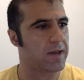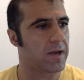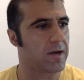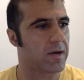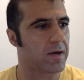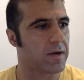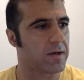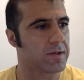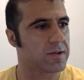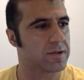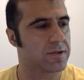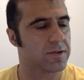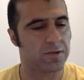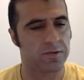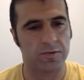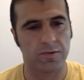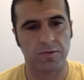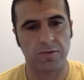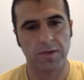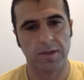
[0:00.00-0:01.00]
here
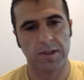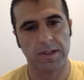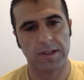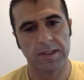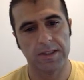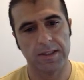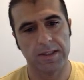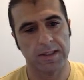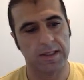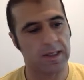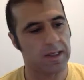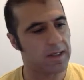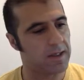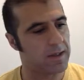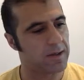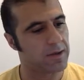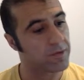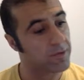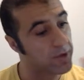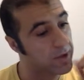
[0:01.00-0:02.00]
to uh,
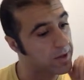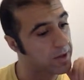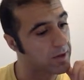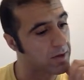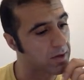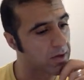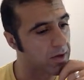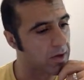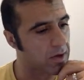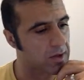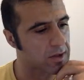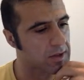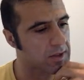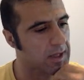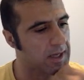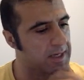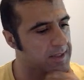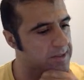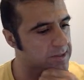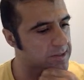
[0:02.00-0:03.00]
creating our card
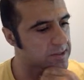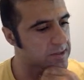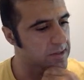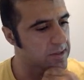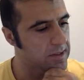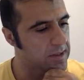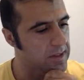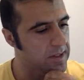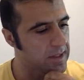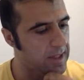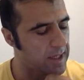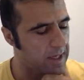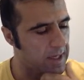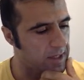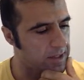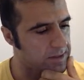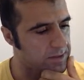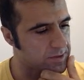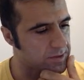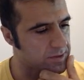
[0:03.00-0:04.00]
class.
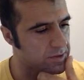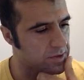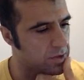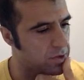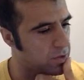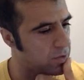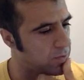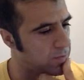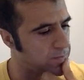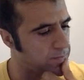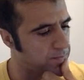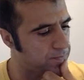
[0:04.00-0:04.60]
And so